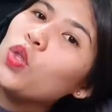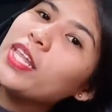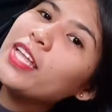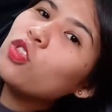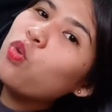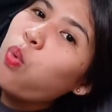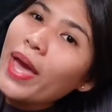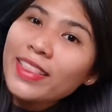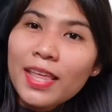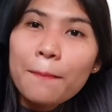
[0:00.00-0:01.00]
only
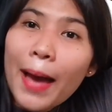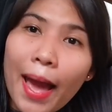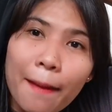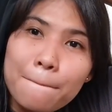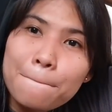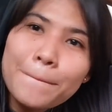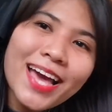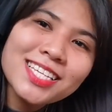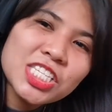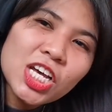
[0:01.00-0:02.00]
25
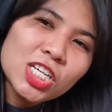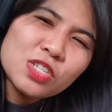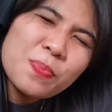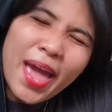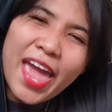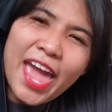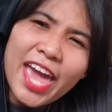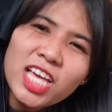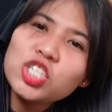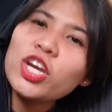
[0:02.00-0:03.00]
pesos, my
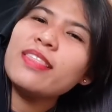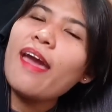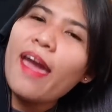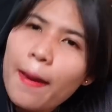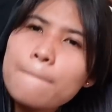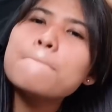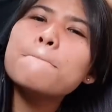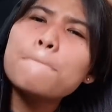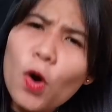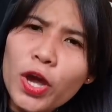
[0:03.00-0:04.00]

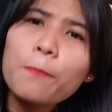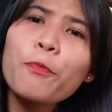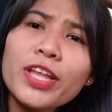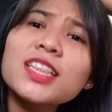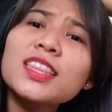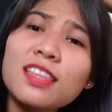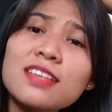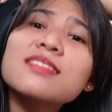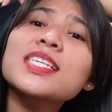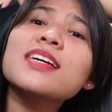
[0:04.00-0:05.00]
H&M boyfriend
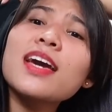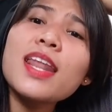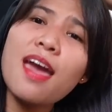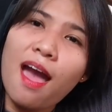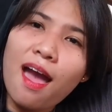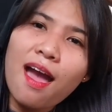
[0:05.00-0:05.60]
tees ka na.